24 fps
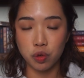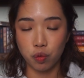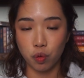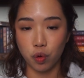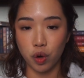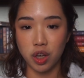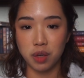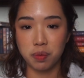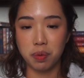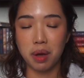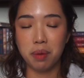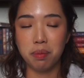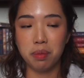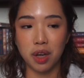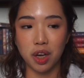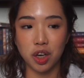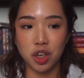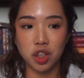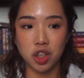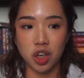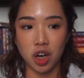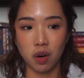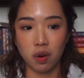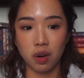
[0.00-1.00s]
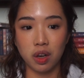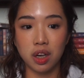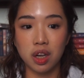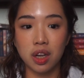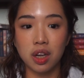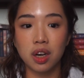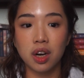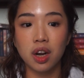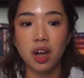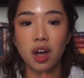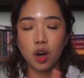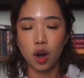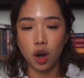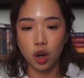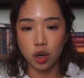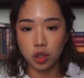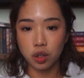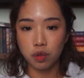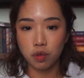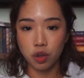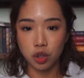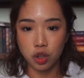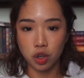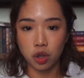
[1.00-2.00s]
Voice by Mia Sheridan.
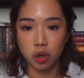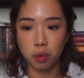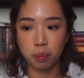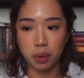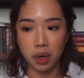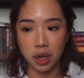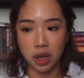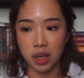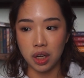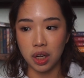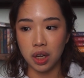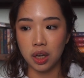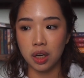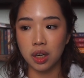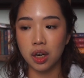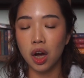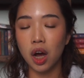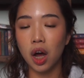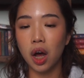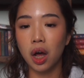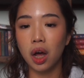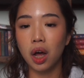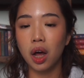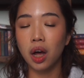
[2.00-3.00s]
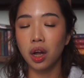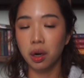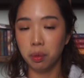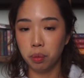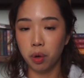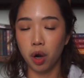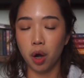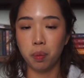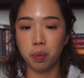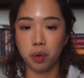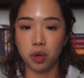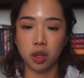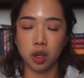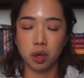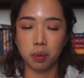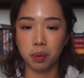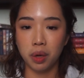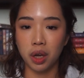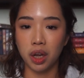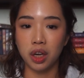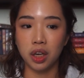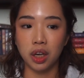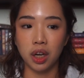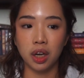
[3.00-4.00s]
Controversial opinion, unpopular
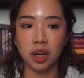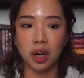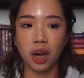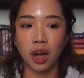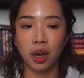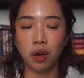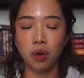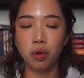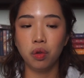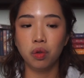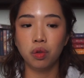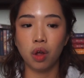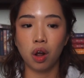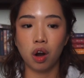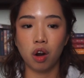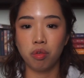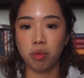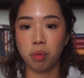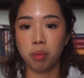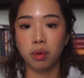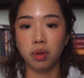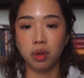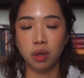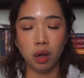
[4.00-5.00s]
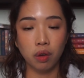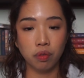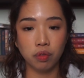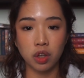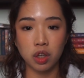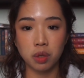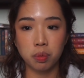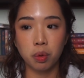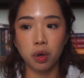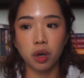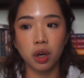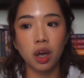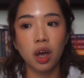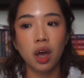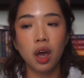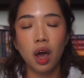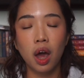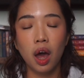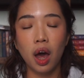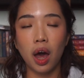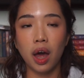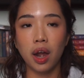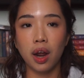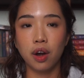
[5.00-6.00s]
opinion. I know a lot of people love this book.
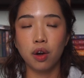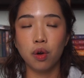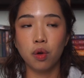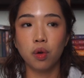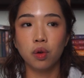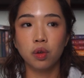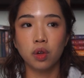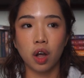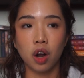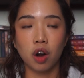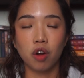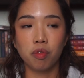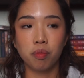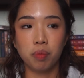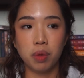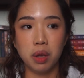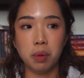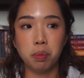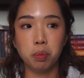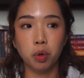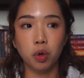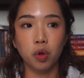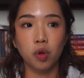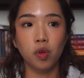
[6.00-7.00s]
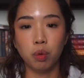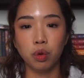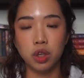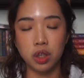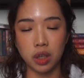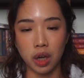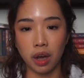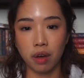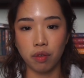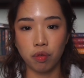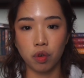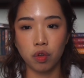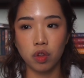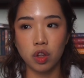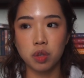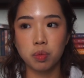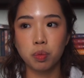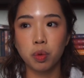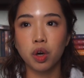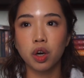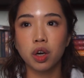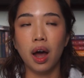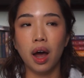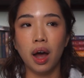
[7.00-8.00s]
I know a lot of people would die for this
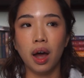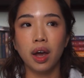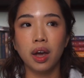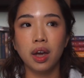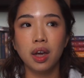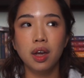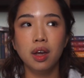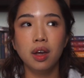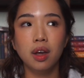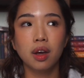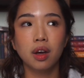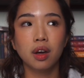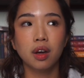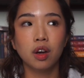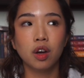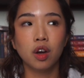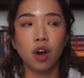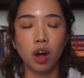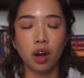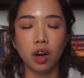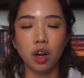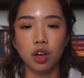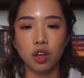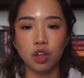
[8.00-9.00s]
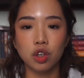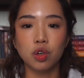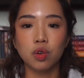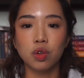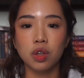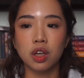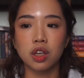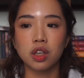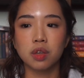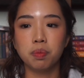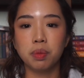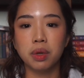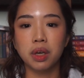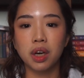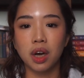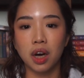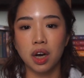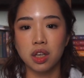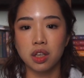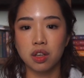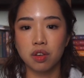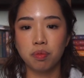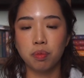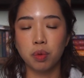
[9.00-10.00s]
book. I got into this
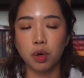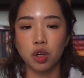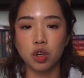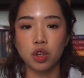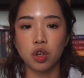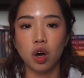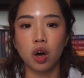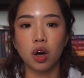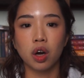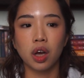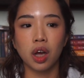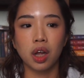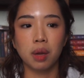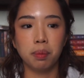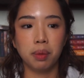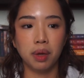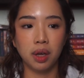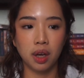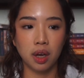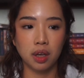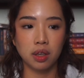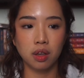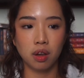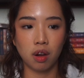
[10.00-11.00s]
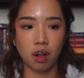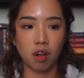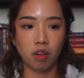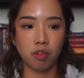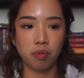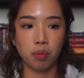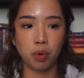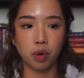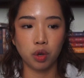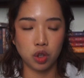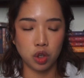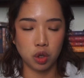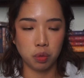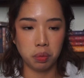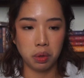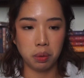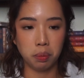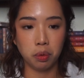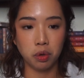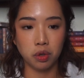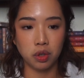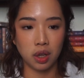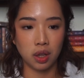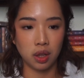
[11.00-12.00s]
because of book talk and because a lot of BookTube
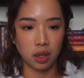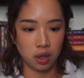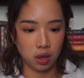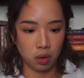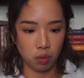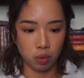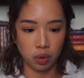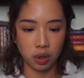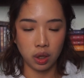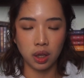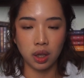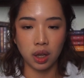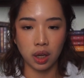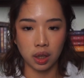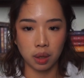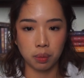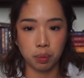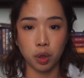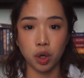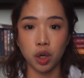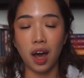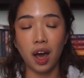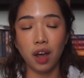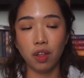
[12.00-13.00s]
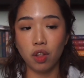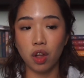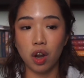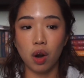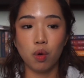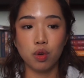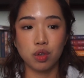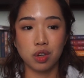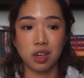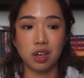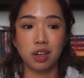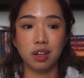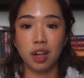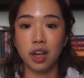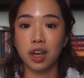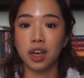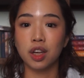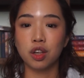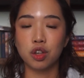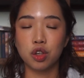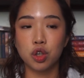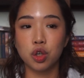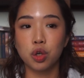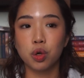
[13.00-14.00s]
people say that they really like the book. I thought I was gonna like
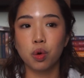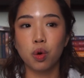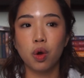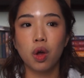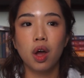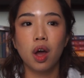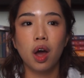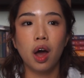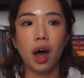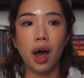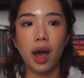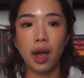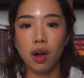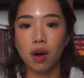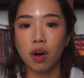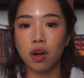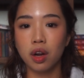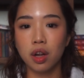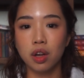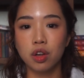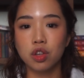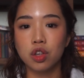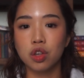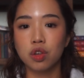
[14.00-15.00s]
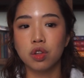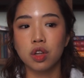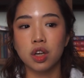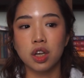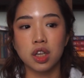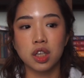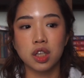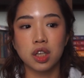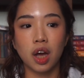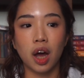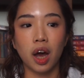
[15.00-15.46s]
it too. I got into this.